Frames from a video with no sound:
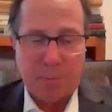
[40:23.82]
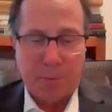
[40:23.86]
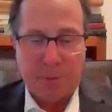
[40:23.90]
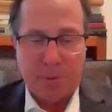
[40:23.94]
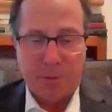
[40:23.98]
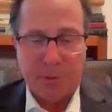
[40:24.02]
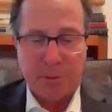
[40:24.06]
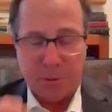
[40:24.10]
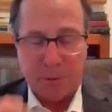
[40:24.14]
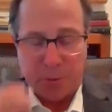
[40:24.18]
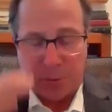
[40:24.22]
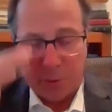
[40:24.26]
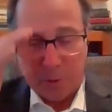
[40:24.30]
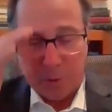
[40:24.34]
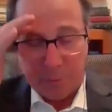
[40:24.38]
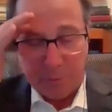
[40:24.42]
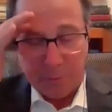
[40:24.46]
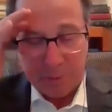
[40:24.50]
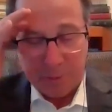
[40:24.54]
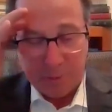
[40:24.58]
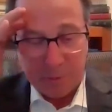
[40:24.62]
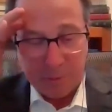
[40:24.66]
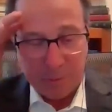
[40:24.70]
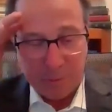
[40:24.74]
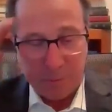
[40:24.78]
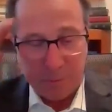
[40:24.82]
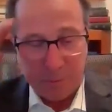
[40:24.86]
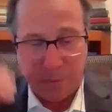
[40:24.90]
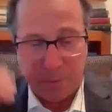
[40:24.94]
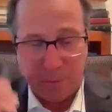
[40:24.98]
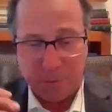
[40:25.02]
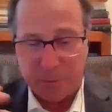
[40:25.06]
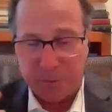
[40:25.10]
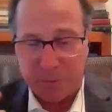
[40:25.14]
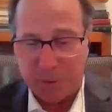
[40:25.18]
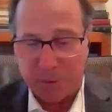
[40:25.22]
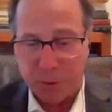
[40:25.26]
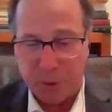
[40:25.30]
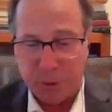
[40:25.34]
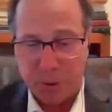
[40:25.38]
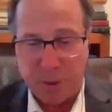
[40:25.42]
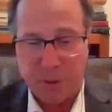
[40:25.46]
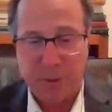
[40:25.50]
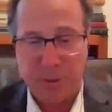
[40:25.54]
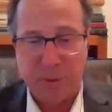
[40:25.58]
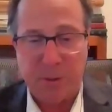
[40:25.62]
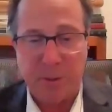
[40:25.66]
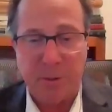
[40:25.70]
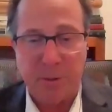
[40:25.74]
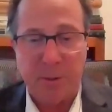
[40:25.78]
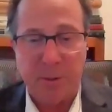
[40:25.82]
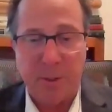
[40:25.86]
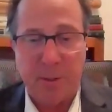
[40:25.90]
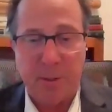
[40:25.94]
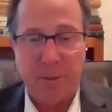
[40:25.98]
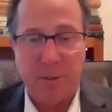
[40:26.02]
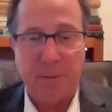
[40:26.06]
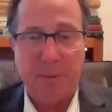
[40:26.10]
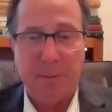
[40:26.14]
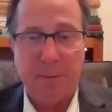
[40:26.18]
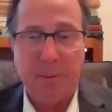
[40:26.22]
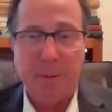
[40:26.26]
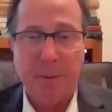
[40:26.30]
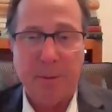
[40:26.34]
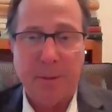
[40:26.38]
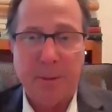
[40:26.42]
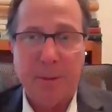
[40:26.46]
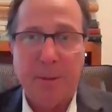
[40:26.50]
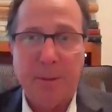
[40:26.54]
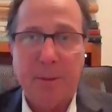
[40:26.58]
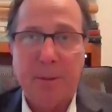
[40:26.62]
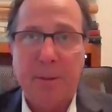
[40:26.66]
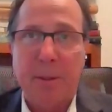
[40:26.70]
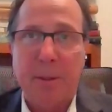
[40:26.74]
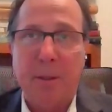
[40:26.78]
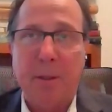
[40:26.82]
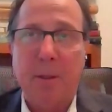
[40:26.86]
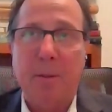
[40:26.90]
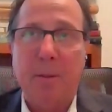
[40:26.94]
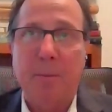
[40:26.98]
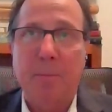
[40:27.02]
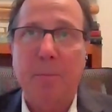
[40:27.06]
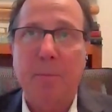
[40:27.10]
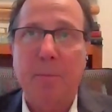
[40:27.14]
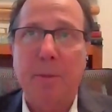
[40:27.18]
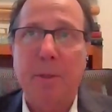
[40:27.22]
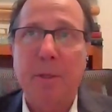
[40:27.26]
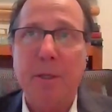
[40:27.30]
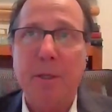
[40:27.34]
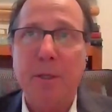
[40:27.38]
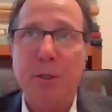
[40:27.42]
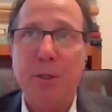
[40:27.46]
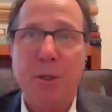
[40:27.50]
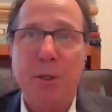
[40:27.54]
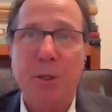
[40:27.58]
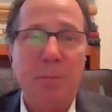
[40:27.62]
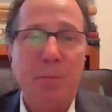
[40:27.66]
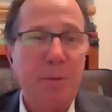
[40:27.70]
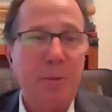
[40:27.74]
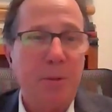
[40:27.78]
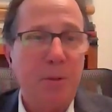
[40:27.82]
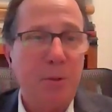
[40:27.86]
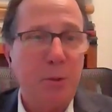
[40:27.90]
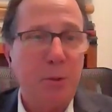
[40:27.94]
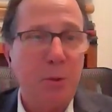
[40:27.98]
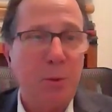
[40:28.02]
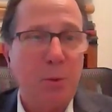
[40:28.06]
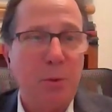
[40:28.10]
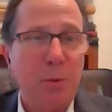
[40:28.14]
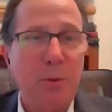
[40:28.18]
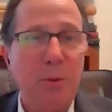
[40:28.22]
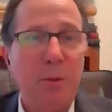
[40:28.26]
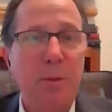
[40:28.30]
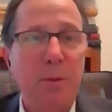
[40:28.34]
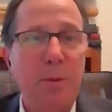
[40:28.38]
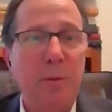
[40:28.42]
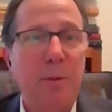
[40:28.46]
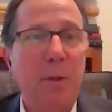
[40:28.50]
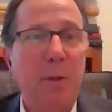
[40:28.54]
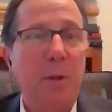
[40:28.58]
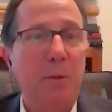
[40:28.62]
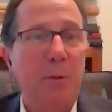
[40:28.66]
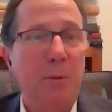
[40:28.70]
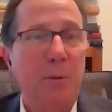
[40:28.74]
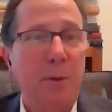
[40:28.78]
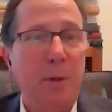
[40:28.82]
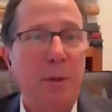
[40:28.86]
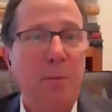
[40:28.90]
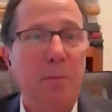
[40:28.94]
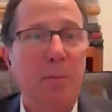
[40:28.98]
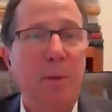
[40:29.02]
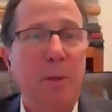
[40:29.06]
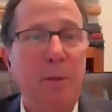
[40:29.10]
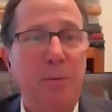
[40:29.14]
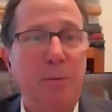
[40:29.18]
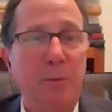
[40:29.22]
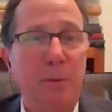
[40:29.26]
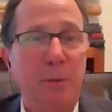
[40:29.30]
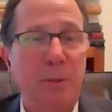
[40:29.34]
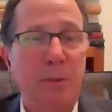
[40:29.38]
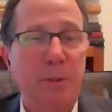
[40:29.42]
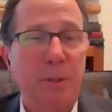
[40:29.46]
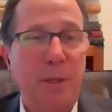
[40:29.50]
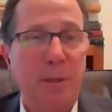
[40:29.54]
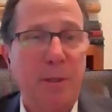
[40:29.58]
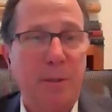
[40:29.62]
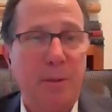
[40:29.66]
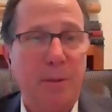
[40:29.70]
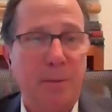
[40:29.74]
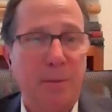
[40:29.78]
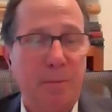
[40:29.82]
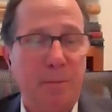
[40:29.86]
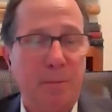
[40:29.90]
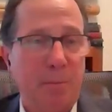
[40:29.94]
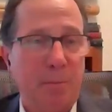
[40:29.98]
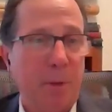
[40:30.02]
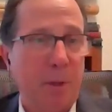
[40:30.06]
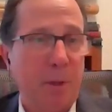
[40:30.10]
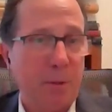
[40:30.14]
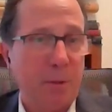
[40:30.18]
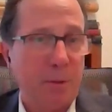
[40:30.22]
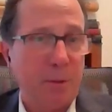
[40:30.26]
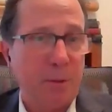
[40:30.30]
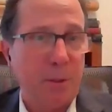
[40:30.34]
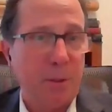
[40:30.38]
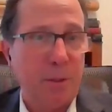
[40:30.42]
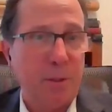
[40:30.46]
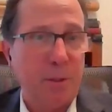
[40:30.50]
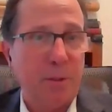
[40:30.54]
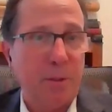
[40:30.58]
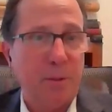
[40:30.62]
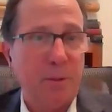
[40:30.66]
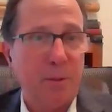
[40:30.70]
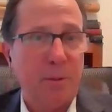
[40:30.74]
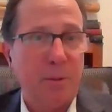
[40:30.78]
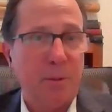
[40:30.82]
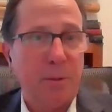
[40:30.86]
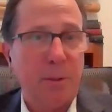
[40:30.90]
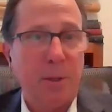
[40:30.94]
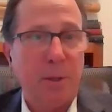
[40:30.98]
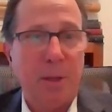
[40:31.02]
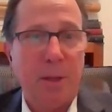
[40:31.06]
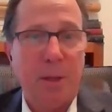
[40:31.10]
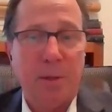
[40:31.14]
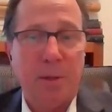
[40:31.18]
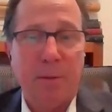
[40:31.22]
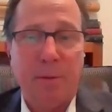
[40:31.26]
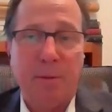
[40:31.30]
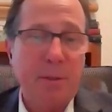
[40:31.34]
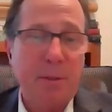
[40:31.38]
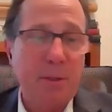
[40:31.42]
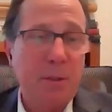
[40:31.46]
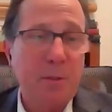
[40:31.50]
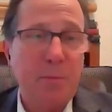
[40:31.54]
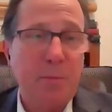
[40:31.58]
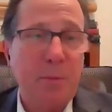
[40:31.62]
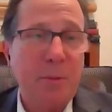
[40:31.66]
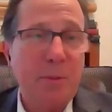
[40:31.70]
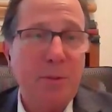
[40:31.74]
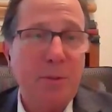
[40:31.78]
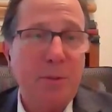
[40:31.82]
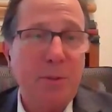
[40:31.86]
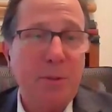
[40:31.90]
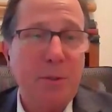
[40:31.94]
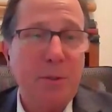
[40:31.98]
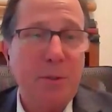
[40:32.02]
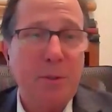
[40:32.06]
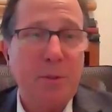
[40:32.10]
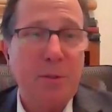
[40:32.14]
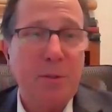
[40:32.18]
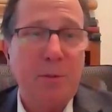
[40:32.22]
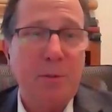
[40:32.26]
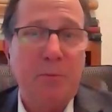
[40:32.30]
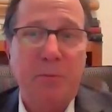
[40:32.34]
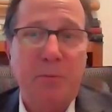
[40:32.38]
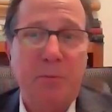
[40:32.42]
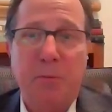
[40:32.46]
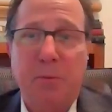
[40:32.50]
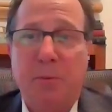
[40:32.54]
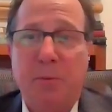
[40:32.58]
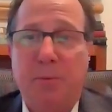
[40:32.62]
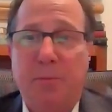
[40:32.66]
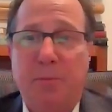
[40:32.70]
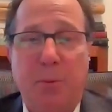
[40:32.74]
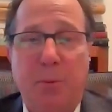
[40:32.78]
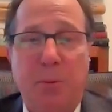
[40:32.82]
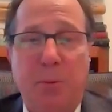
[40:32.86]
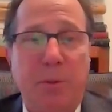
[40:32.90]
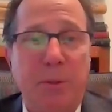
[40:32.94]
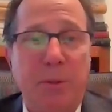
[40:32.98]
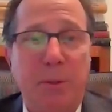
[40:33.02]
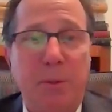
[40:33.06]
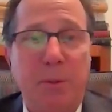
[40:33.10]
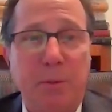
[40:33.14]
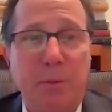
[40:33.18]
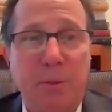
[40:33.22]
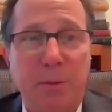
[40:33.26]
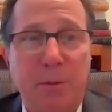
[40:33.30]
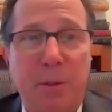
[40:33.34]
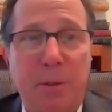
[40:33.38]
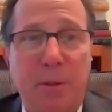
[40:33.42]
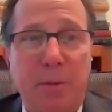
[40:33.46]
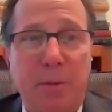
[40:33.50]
President Trump has sort of suggested that Egypt and Jordan, other Arab countries take Palestinians. And this has been suggested for 40 years.